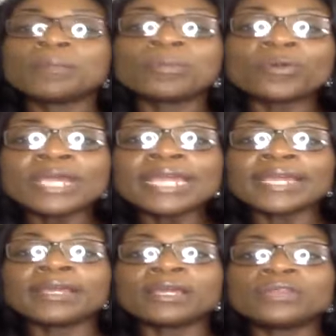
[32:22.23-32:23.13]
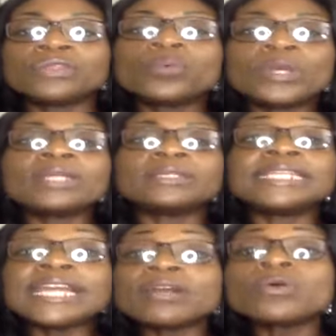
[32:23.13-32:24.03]
praying the will
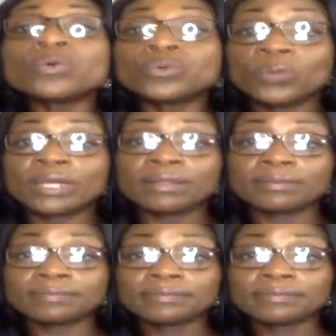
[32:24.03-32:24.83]
their own will